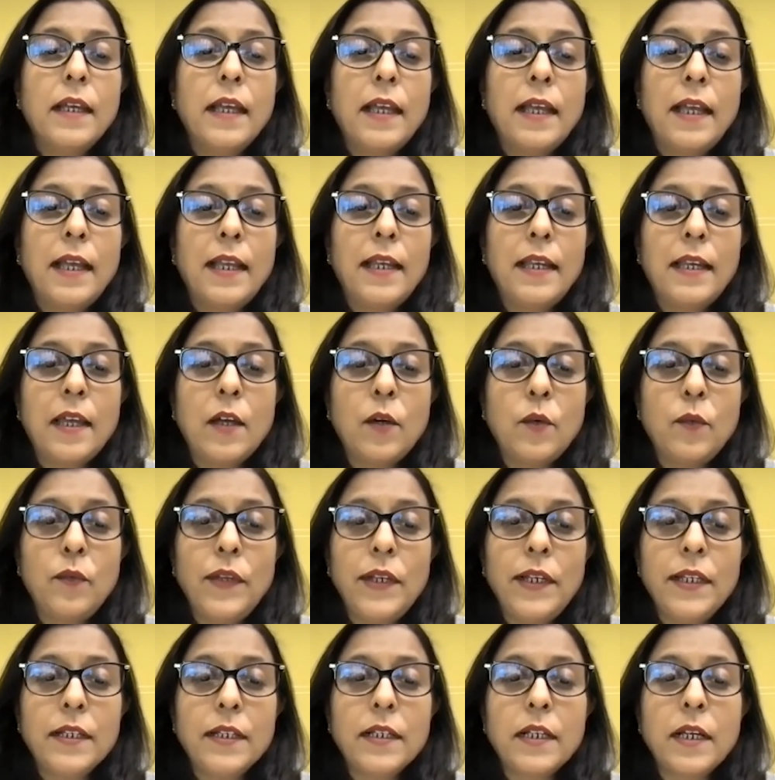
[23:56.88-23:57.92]
and now when
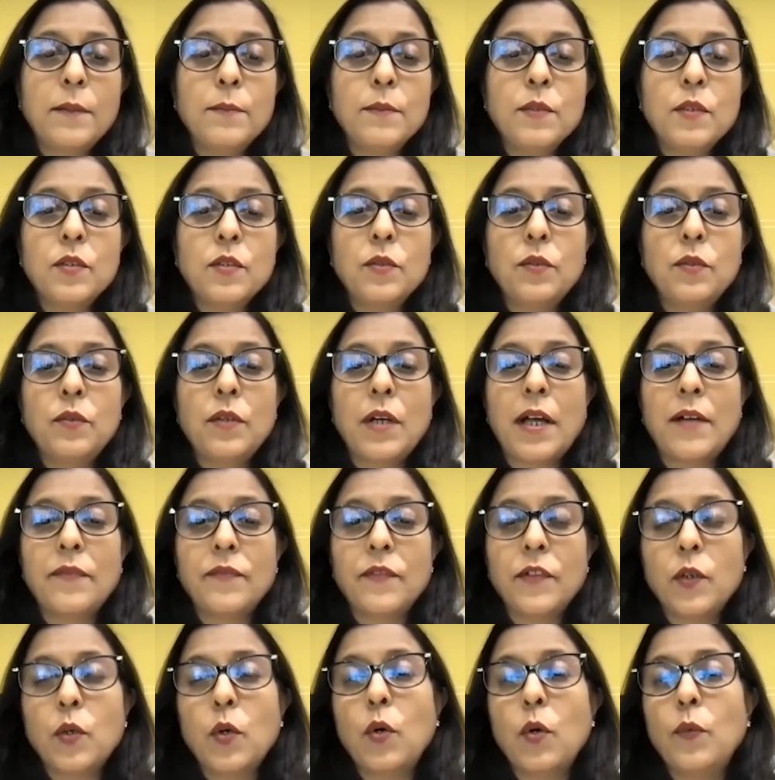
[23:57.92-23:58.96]
it comes to after
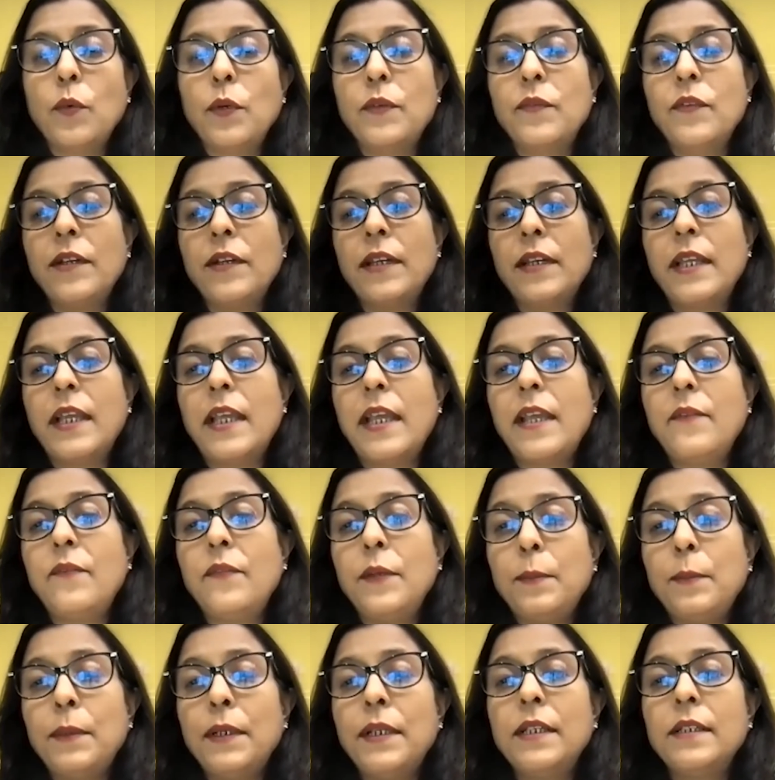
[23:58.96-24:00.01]
COVID, when
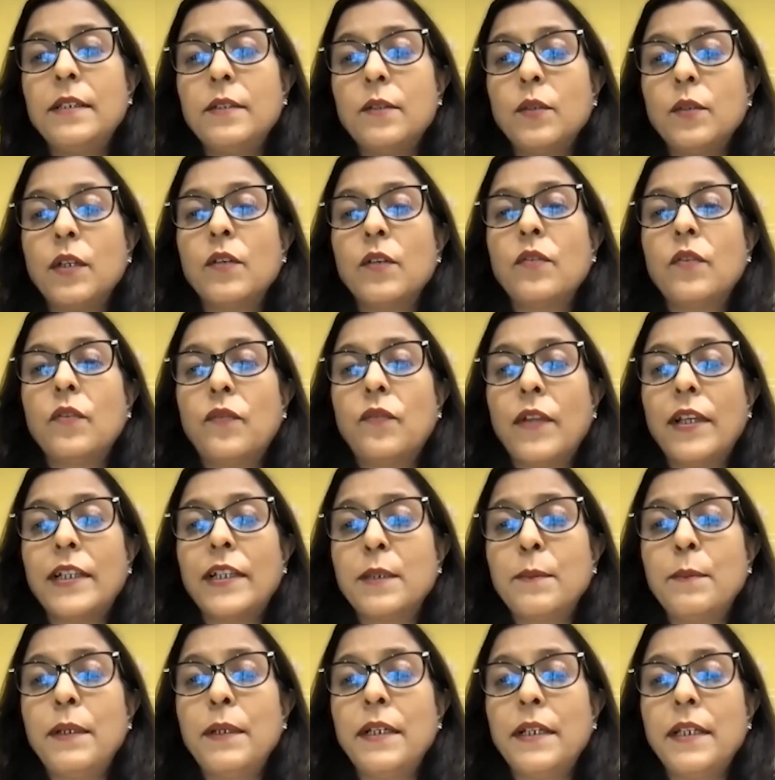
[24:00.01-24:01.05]
everybody is looking for
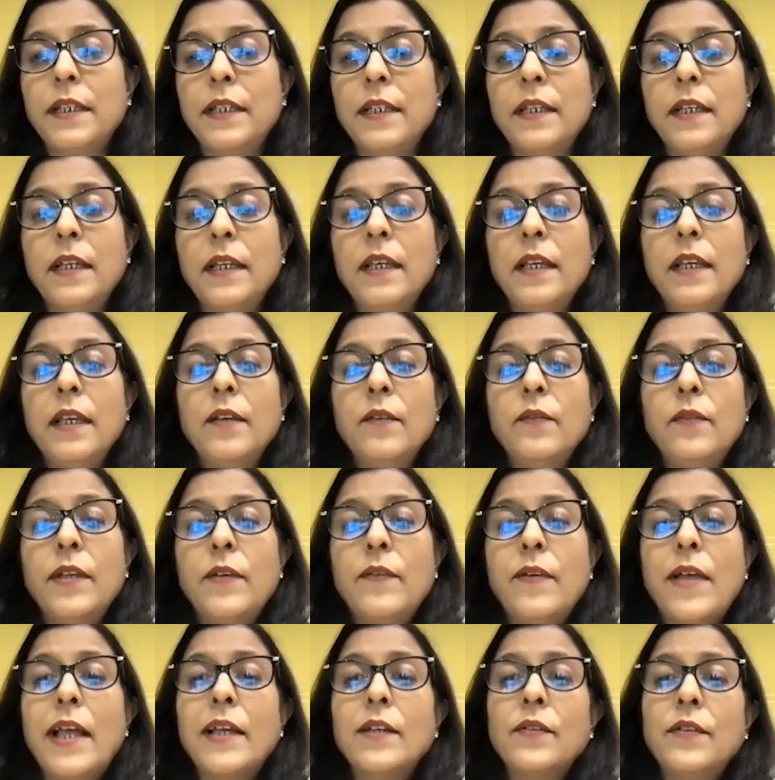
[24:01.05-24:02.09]
flexibility, we have
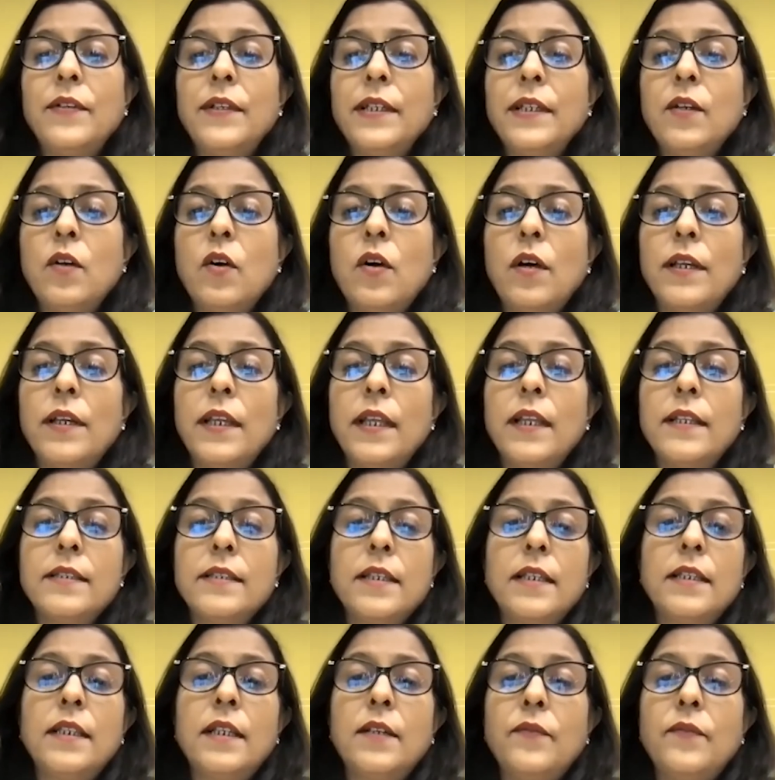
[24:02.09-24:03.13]
actually gone and
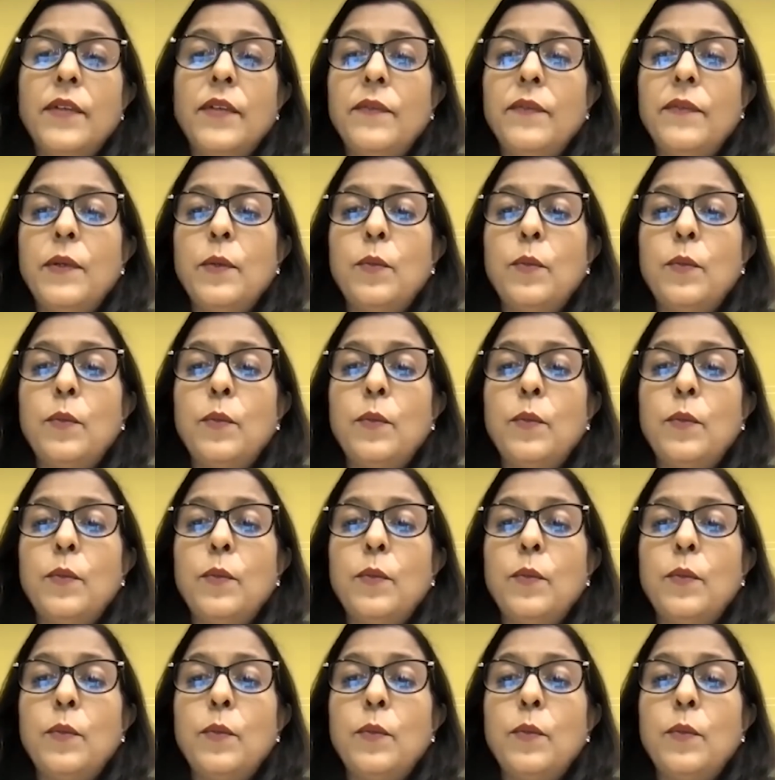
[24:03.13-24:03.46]
said that we will